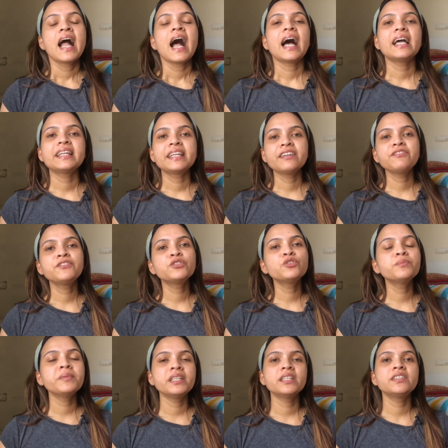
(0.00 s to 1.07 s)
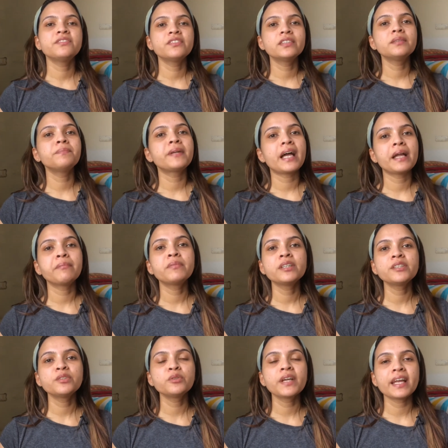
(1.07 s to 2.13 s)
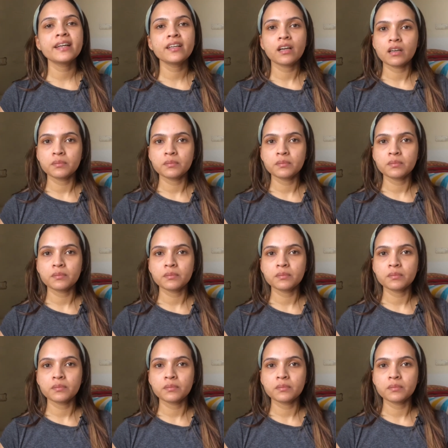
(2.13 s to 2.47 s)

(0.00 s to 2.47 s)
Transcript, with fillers: I'll give two minutes for the primer to get